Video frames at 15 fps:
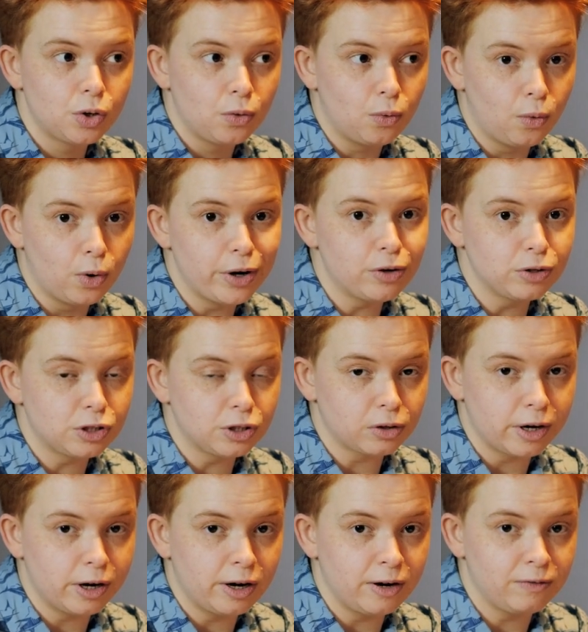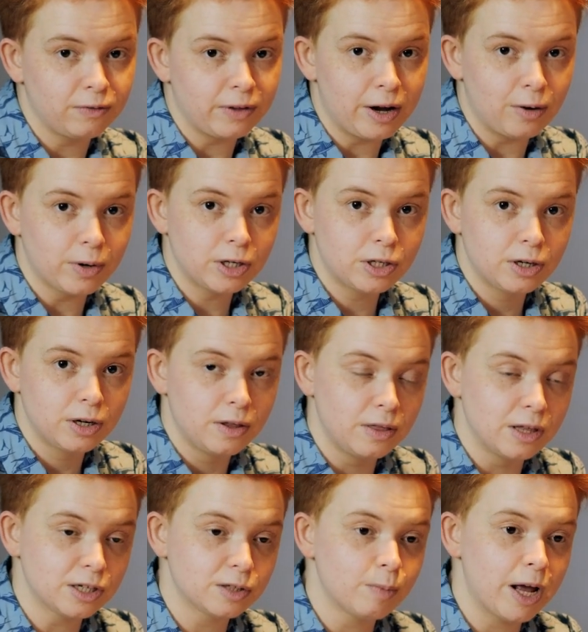or use declarative language.
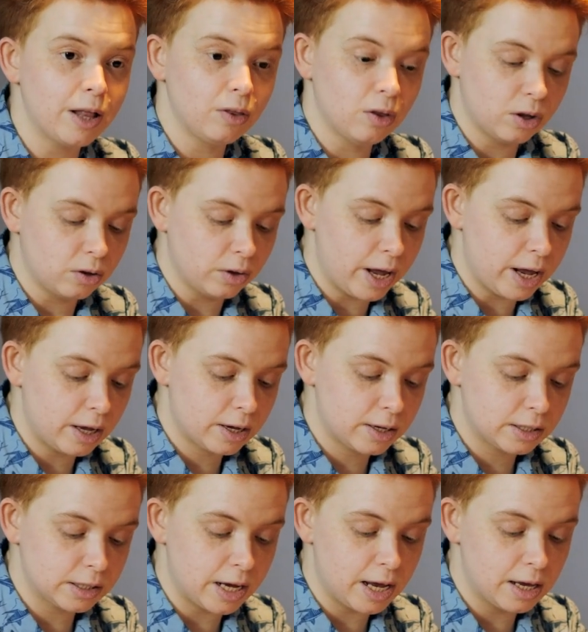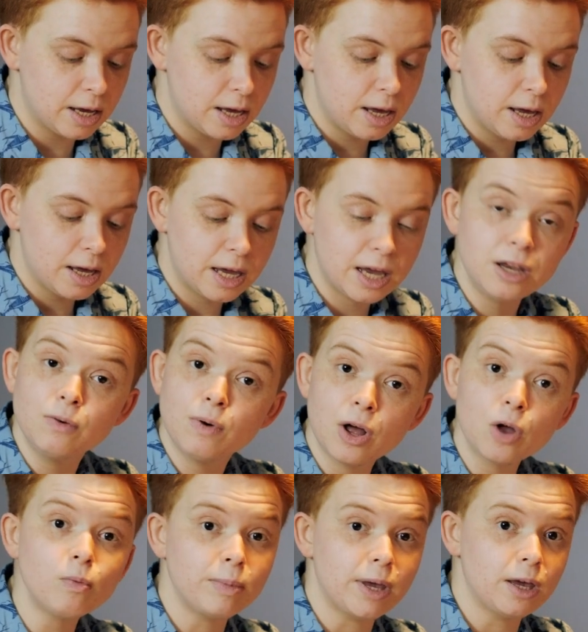This might look like saying, "Can you
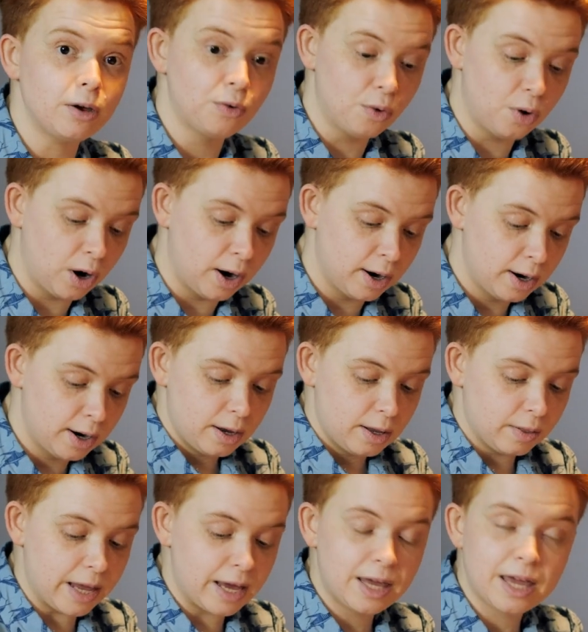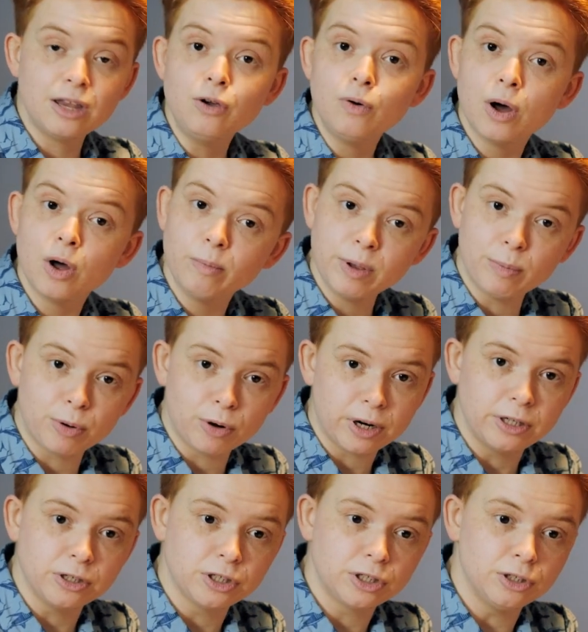help me?" Or like, "Can you help me put
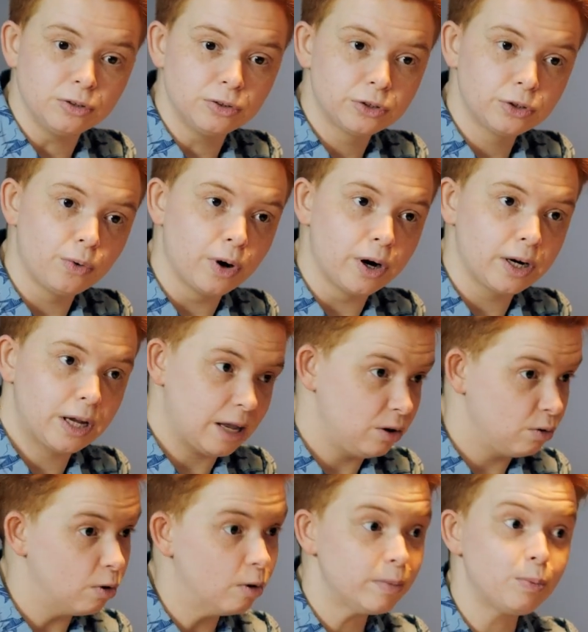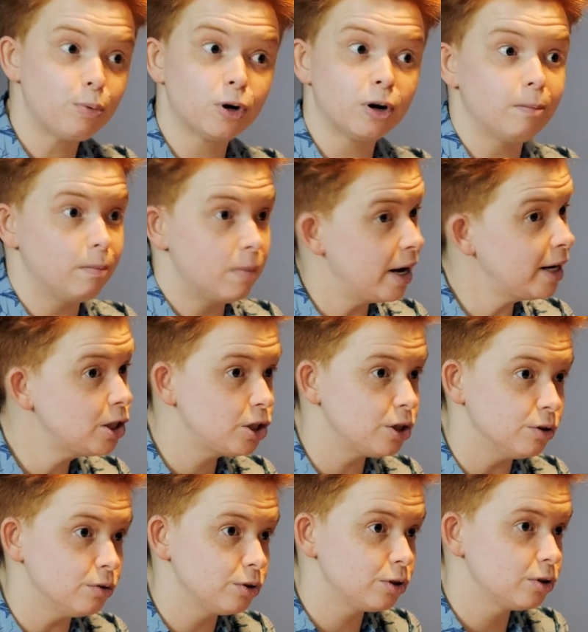on your shoes?" Or "Can you help me put on my
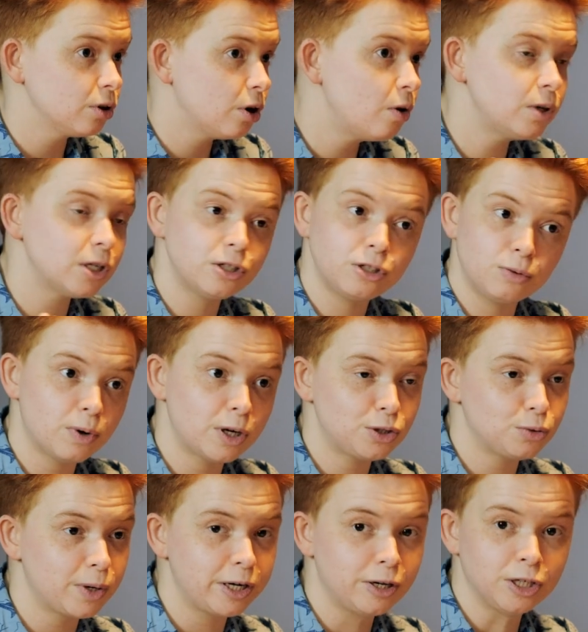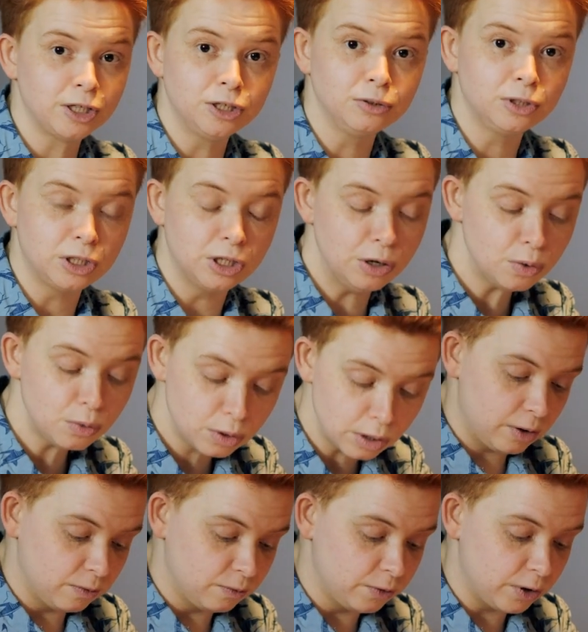shoes?" "Oh, did you want to wear your shoes too?"
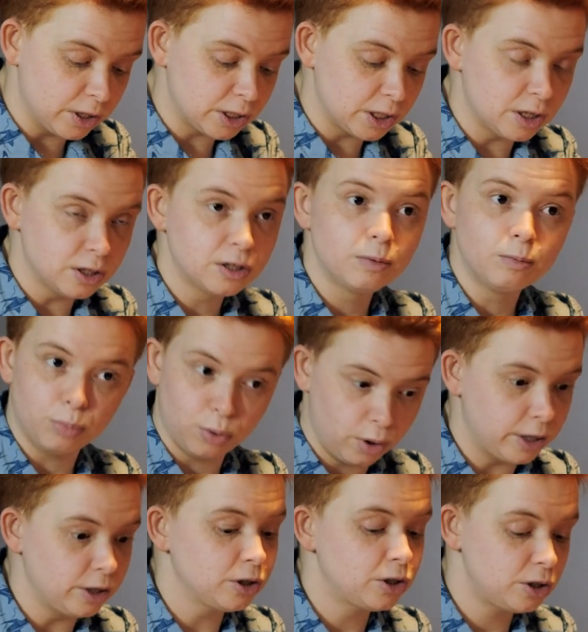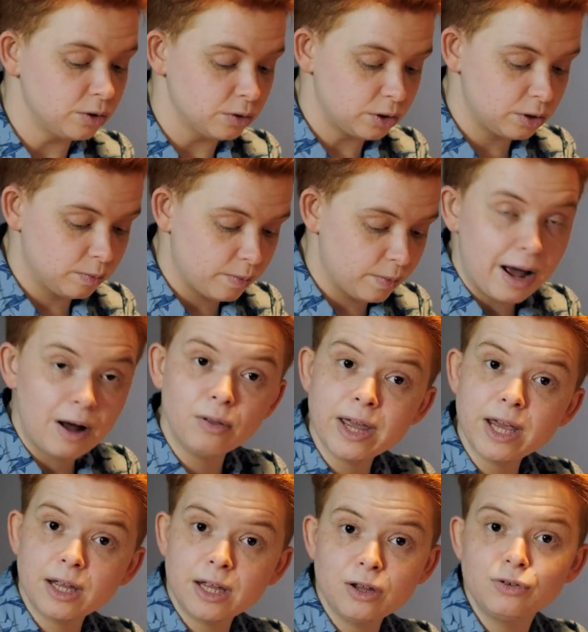Versus "Put on your shoes." "How
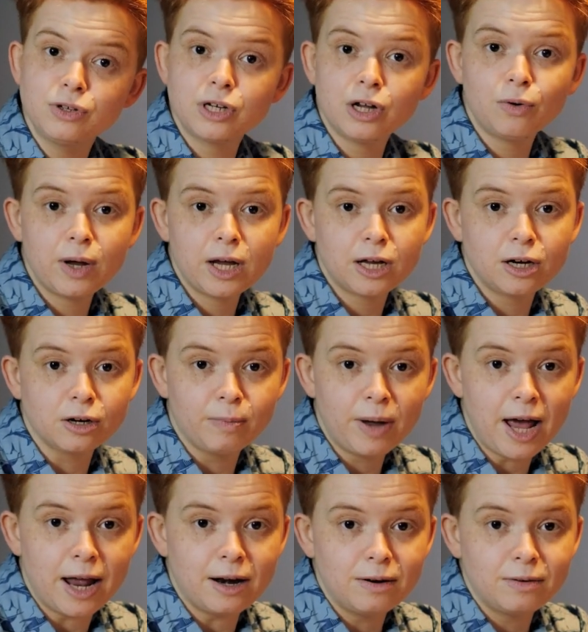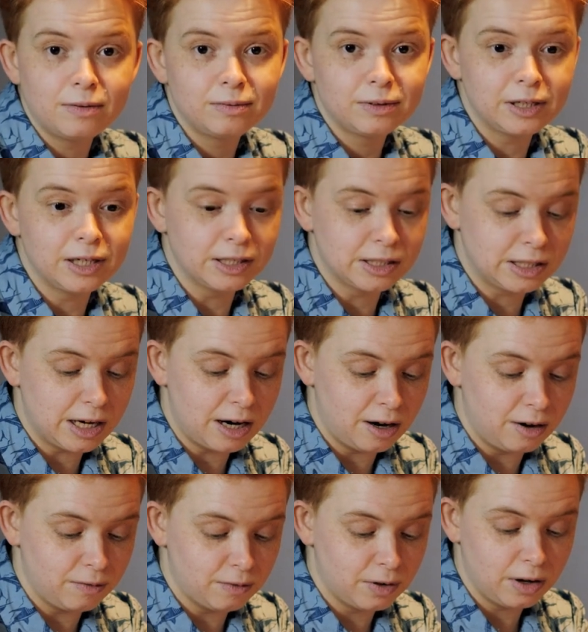late can you stay awake in your bed?" Instead
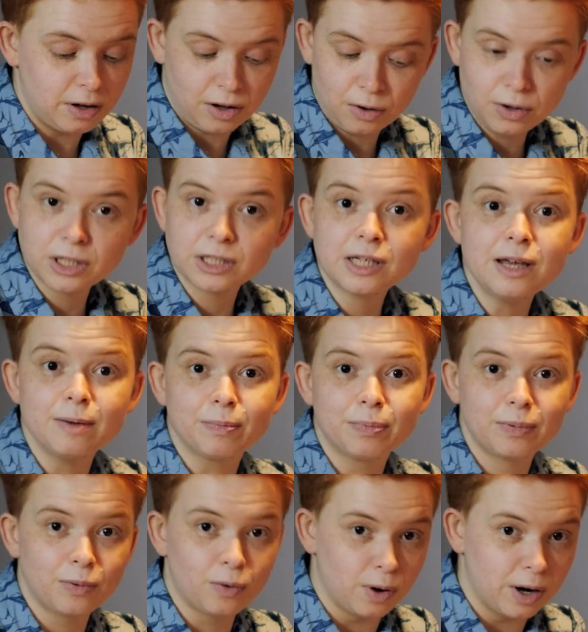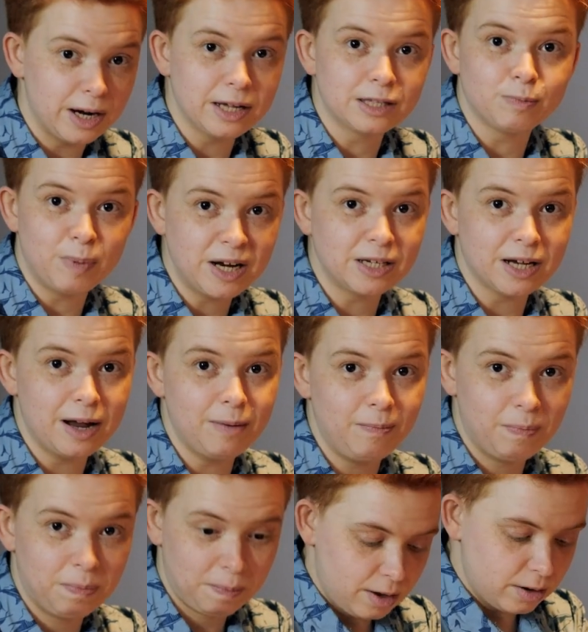of "Go to sleep," or "It's bedtime."
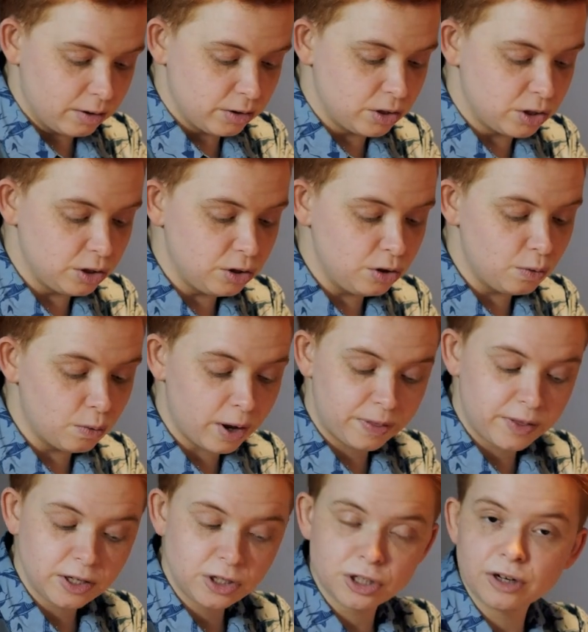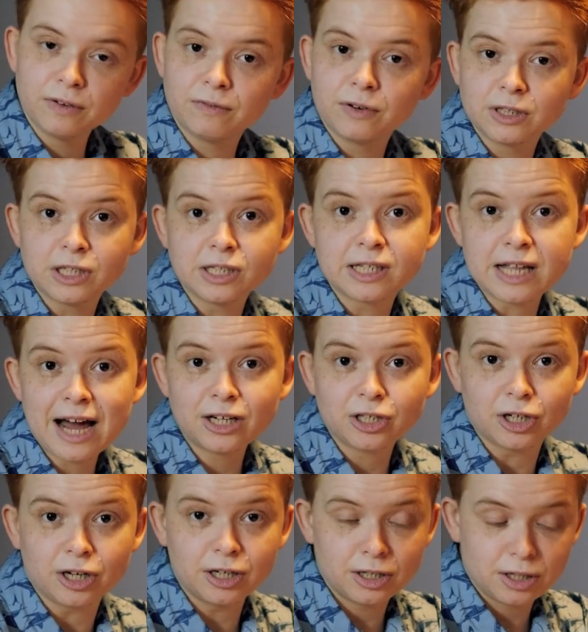"Do you want this shirt versus that
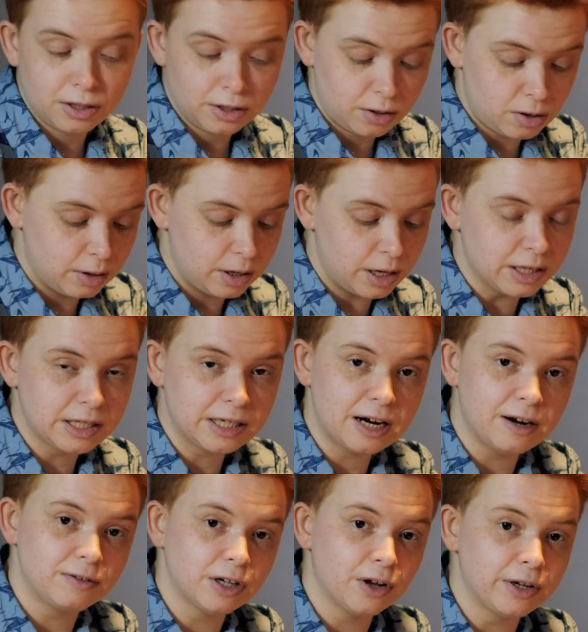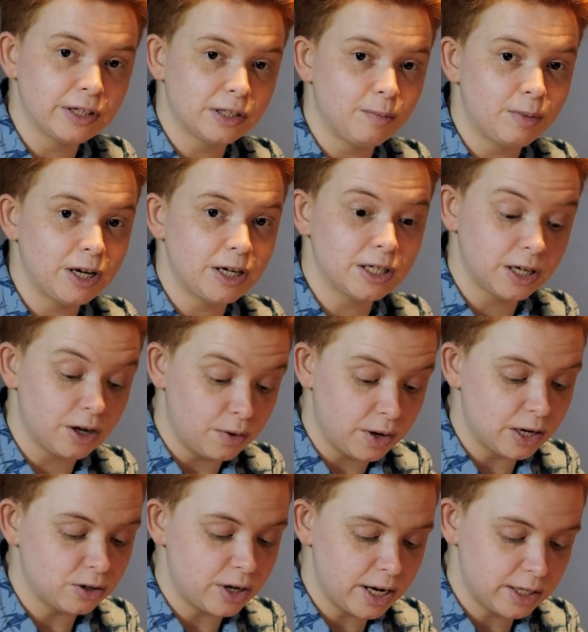shirt?" Instead of telling somebody to go
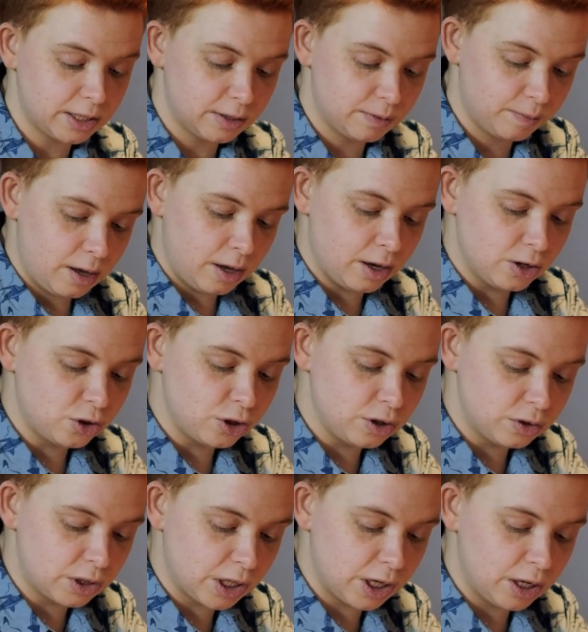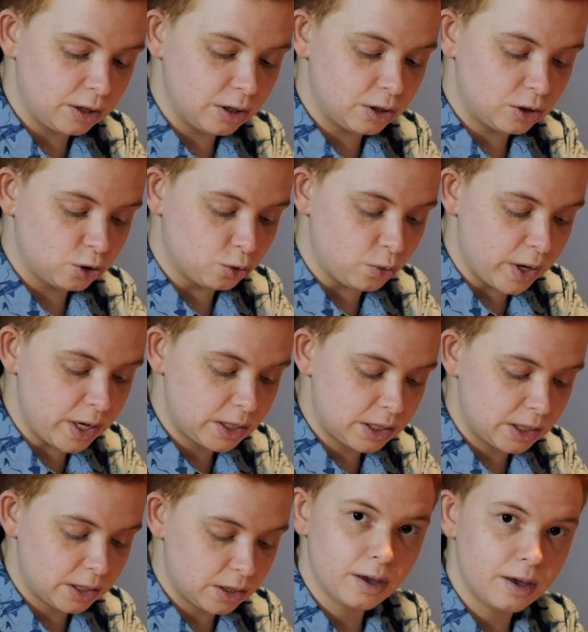get dressed. Introducing
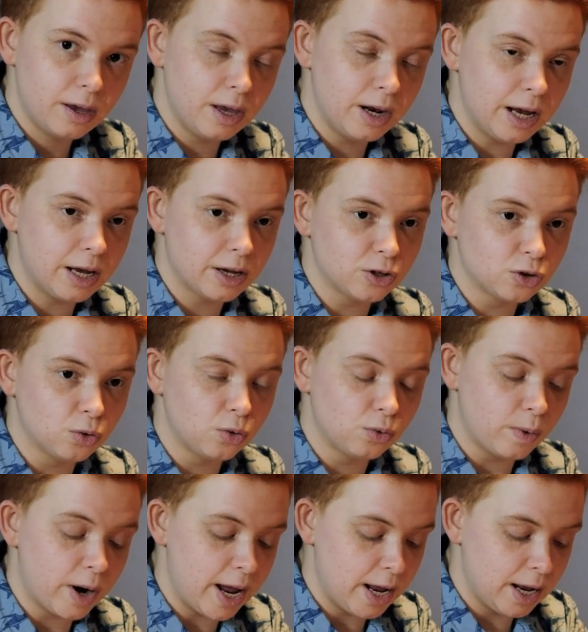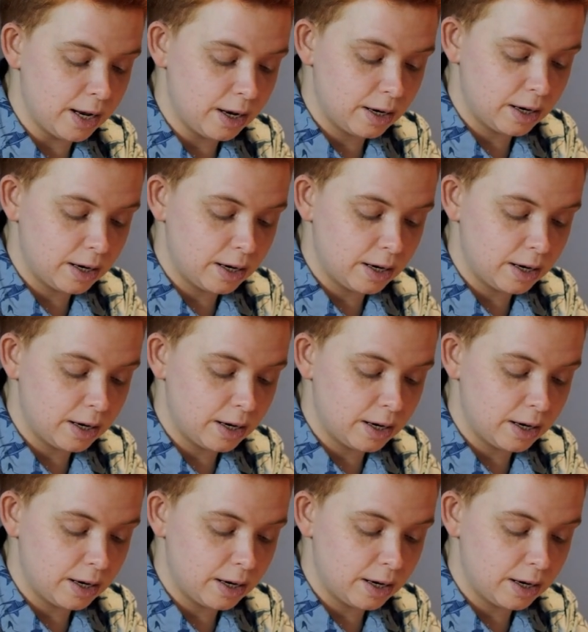choice in a controlled way